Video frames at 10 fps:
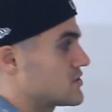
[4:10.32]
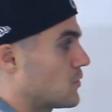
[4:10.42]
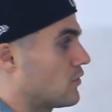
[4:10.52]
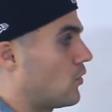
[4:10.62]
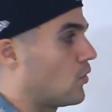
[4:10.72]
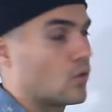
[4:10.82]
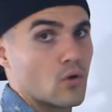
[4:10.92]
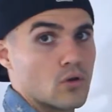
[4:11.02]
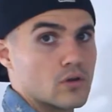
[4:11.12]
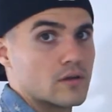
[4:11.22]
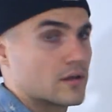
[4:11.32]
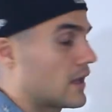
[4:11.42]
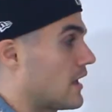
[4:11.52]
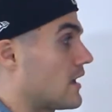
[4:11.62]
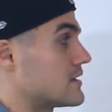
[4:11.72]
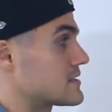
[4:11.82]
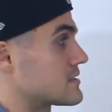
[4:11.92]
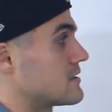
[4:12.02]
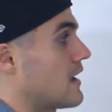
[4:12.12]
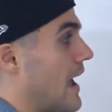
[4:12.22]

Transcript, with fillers: that's where the hole is